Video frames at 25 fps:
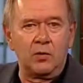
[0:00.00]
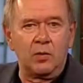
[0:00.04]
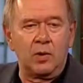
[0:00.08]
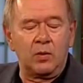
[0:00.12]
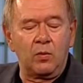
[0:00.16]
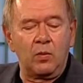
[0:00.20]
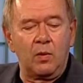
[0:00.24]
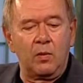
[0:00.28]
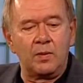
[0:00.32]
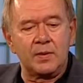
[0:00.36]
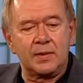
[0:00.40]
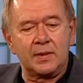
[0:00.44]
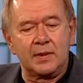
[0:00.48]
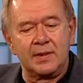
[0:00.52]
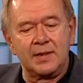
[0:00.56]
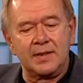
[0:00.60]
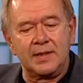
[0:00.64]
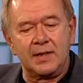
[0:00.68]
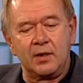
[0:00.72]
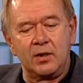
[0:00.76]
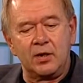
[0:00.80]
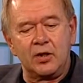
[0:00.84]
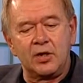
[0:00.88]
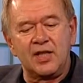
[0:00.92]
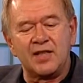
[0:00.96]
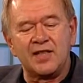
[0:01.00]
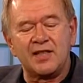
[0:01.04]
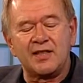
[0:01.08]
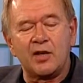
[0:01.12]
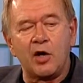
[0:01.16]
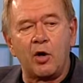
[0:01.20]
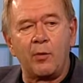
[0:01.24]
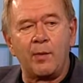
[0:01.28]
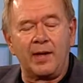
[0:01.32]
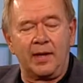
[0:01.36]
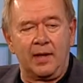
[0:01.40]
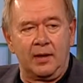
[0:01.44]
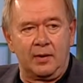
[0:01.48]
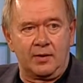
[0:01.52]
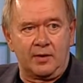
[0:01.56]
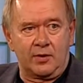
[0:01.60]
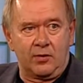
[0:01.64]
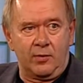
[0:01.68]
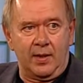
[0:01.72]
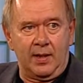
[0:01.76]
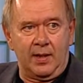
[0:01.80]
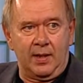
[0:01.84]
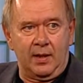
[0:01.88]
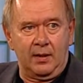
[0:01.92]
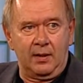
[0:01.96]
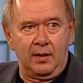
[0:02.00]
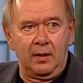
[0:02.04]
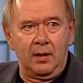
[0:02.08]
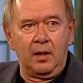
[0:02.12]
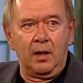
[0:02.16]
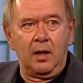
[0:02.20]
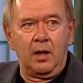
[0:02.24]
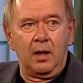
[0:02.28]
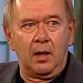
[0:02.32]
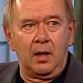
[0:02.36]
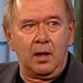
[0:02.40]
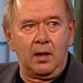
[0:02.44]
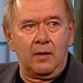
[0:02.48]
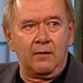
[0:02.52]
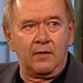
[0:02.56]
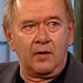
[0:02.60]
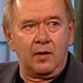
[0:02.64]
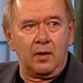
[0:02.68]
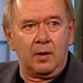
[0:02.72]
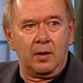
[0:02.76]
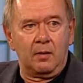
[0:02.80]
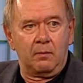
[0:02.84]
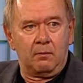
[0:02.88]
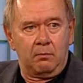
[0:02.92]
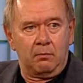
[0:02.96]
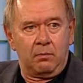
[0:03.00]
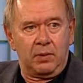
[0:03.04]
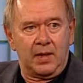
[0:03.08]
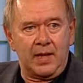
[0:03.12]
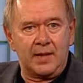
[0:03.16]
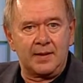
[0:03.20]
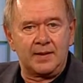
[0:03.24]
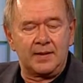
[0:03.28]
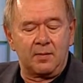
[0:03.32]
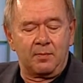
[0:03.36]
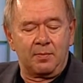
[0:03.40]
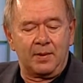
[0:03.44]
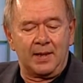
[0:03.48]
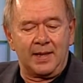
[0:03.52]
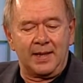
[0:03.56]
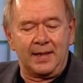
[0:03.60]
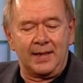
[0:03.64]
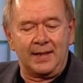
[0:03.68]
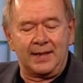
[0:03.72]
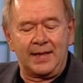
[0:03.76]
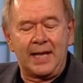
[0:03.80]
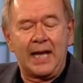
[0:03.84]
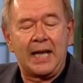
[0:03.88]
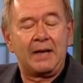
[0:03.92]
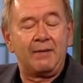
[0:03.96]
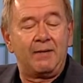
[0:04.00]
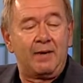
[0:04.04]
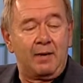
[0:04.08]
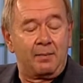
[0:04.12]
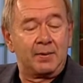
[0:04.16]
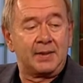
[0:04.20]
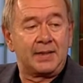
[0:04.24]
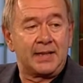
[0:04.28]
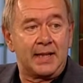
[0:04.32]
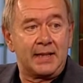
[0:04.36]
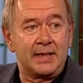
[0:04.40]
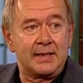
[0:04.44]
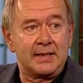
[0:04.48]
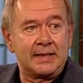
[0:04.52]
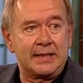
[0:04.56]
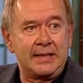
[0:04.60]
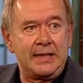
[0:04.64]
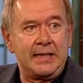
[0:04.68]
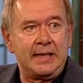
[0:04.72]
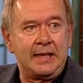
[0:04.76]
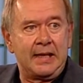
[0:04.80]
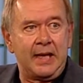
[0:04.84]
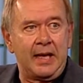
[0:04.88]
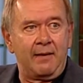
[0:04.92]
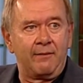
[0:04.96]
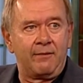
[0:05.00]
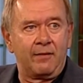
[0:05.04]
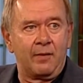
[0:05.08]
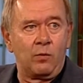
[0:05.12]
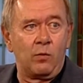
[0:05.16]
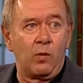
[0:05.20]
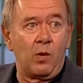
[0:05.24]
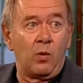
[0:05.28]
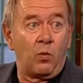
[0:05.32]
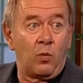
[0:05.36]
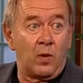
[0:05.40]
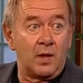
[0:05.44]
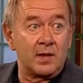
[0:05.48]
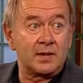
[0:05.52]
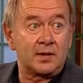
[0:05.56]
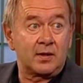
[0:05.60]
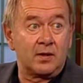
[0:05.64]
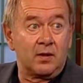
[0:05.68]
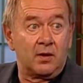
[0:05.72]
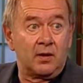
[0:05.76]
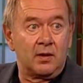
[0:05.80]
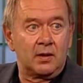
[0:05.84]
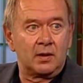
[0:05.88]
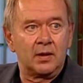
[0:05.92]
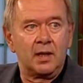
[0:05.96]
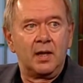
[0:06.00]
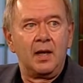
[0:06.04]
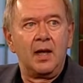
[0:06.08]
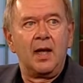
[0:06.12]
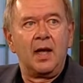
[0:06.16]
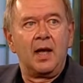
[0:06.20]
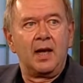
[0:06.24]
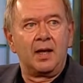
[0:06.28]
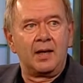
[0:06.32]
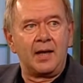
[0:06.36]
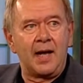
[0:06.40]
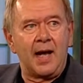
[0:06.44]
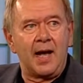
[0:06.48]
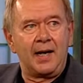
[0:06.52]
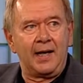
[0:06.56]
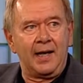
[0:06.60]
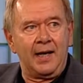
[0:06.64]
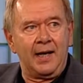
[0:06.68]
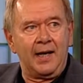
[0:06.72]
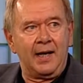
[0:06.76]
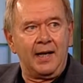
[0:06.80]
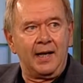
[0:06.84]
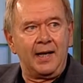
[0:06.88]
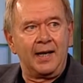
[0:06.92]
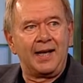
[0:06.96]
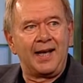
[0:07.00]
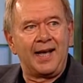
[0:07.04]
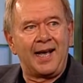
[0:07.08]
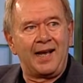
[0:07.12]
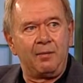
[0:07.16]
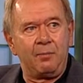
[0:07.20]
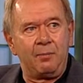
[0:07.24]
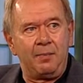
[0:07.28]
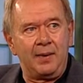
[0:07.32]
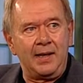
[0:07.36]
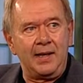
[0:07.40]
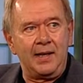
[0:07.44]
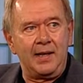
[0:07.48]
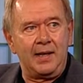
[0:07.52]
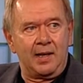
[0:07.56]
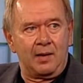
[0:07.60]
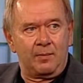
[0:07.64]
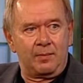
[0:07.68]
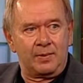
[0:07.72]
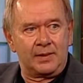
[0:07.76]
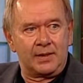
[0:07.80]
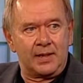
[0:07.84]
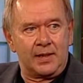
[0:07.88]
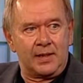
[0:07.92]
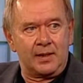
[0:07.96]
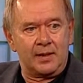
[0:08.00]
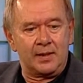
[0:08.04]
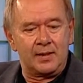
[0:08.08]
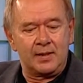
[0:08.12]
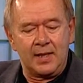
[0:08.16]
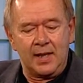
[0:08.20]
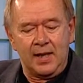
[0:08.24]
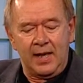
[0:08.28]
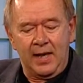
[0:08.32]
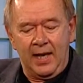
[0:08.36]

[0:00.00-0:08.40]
with what was considered surrogate screening of the blood supply. A lot of hepatitis C came from what was called non-A, non-B hepatitis.